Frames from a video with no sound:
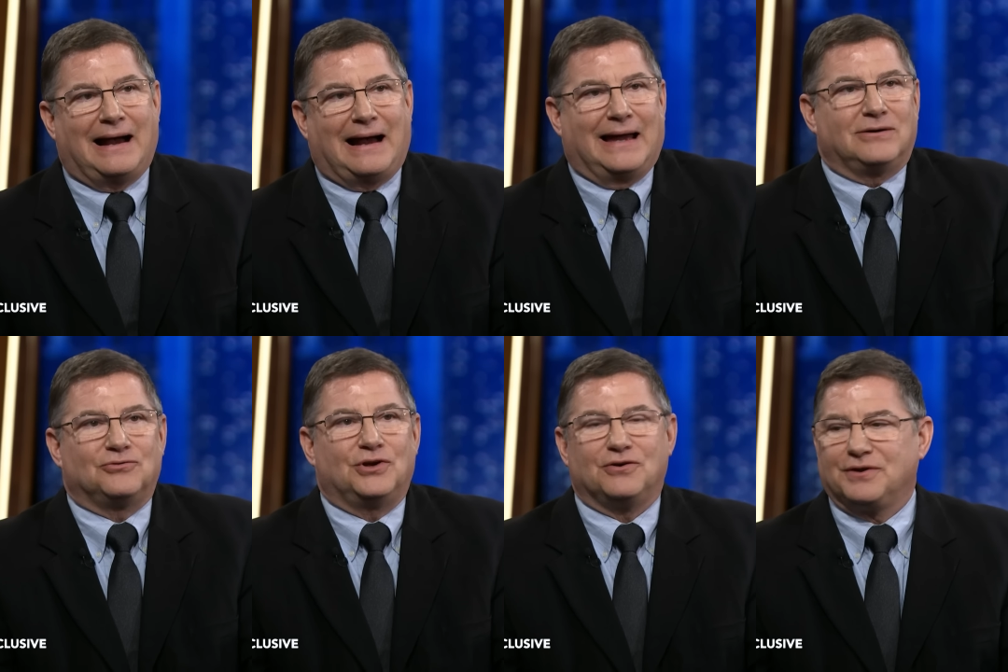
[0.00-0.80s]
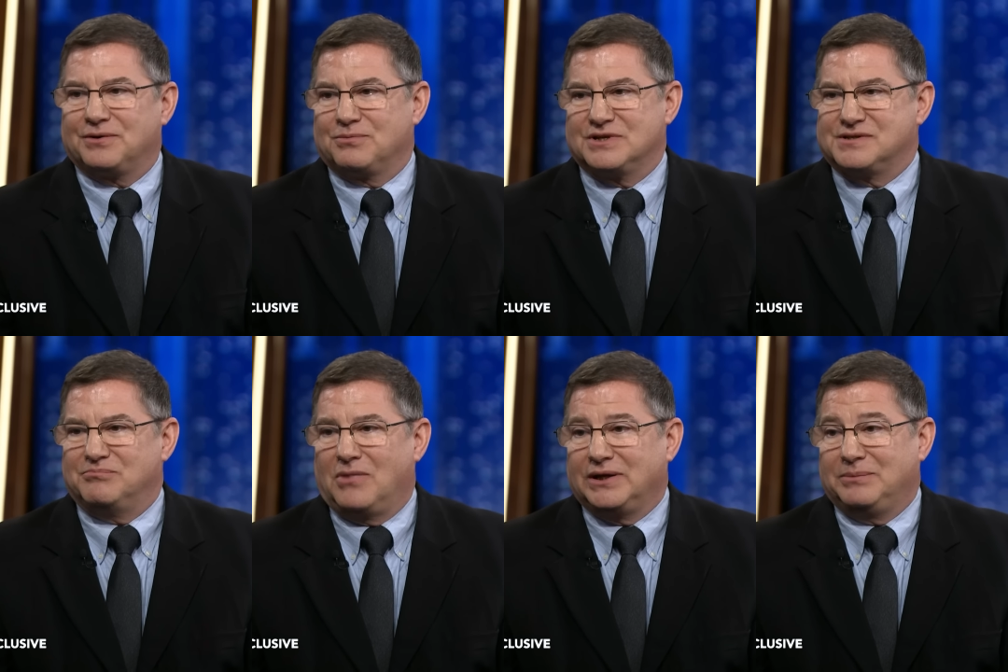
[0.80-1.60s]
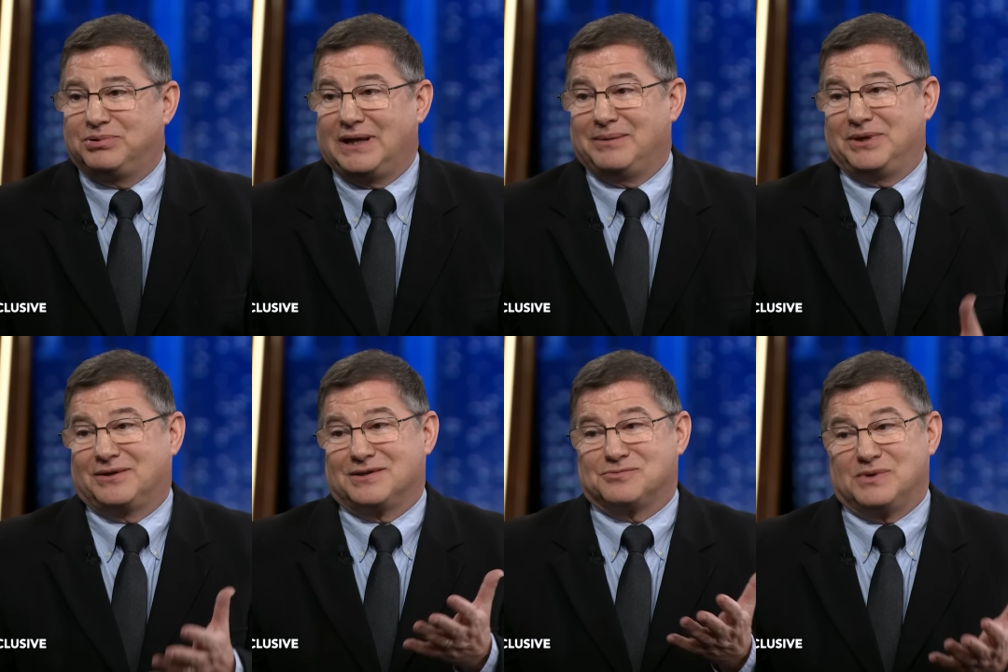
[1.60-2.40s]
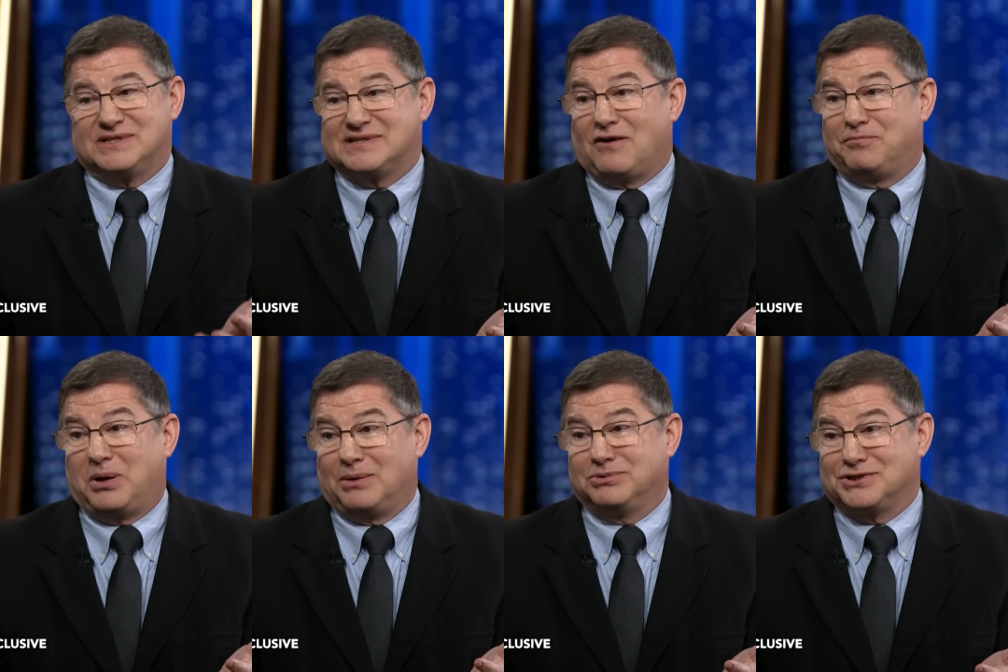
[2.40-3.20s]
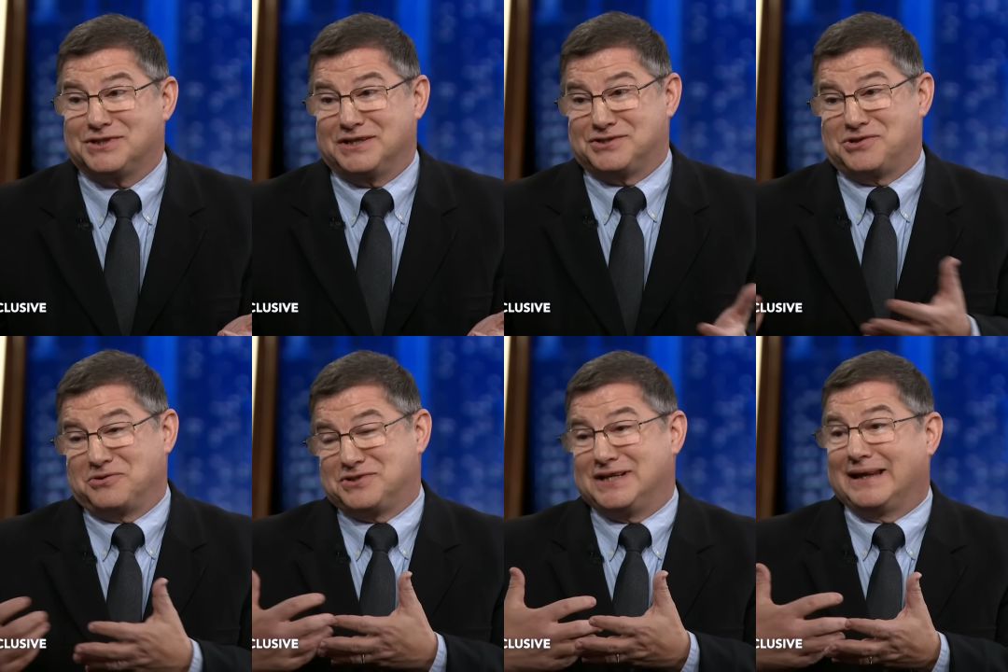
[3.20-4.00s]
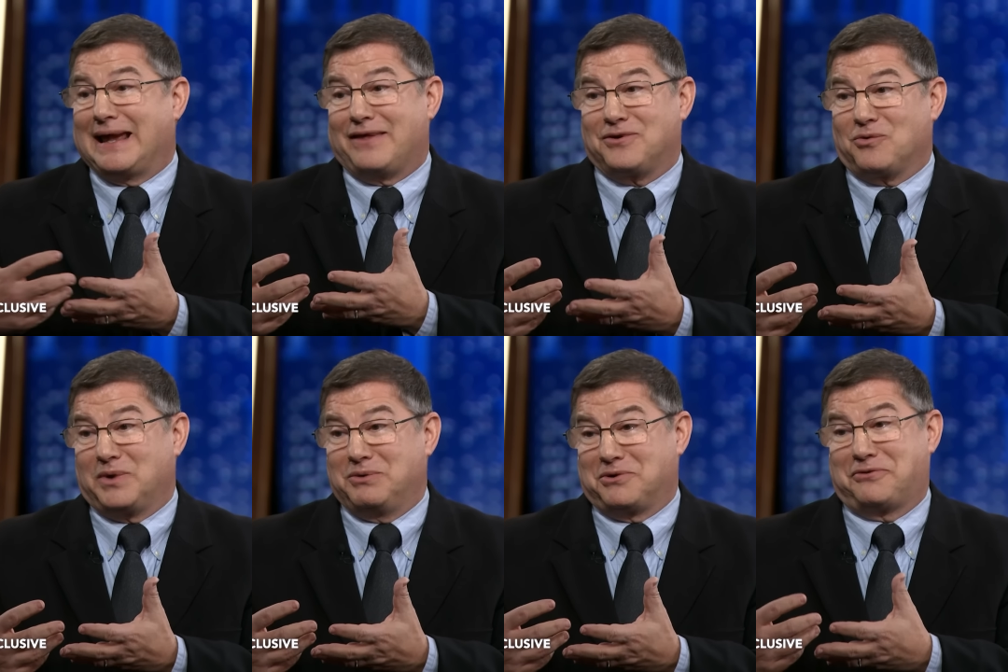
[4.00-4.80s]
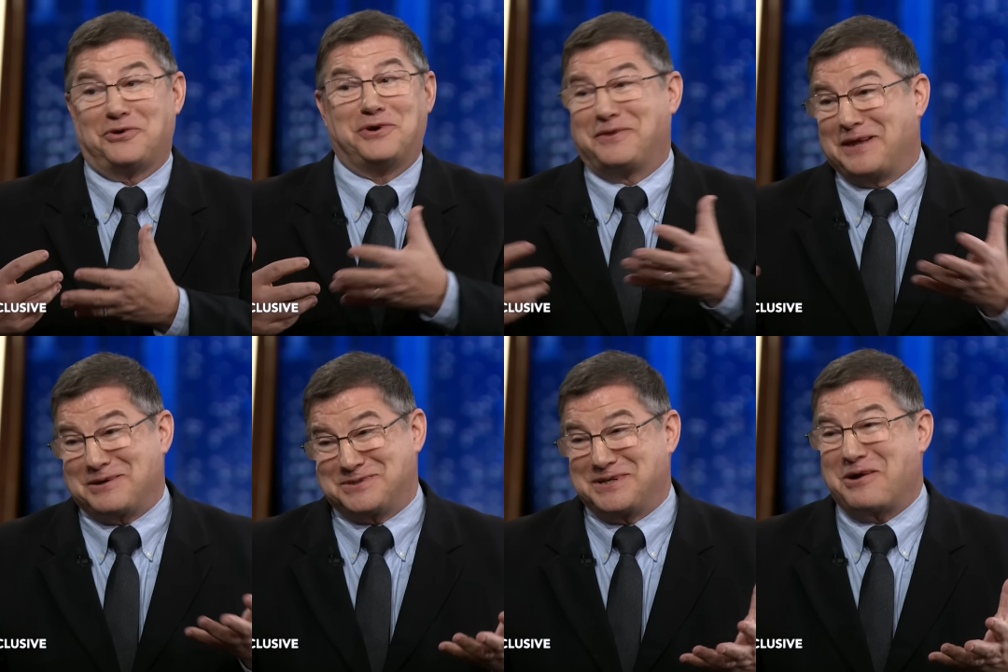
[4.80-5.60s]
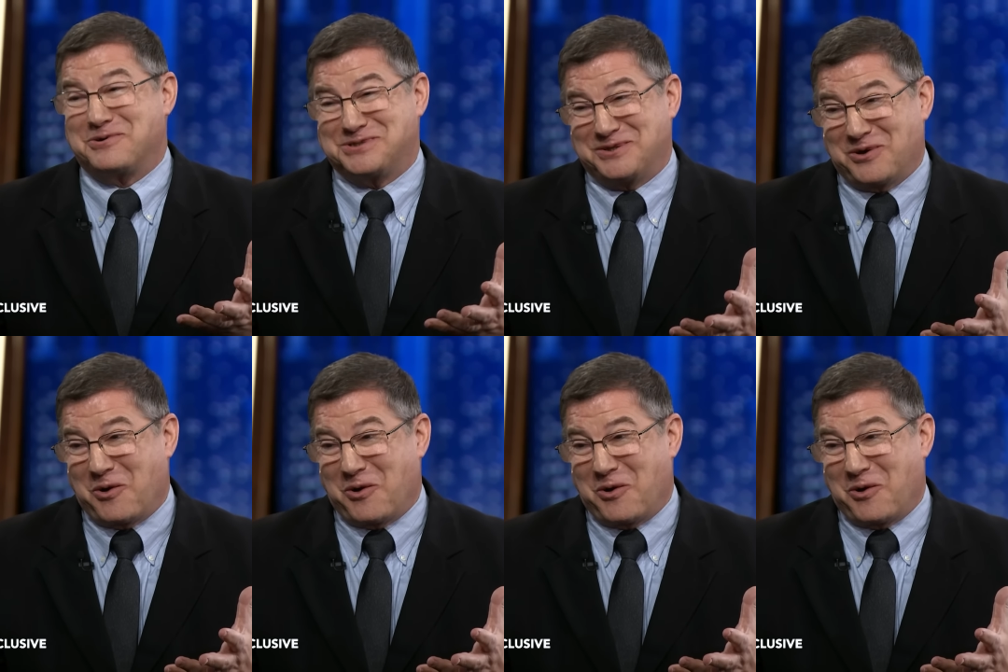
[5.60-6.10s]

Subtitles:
I don't know that it was a money play because we self-published it. So together we were $30,000 in the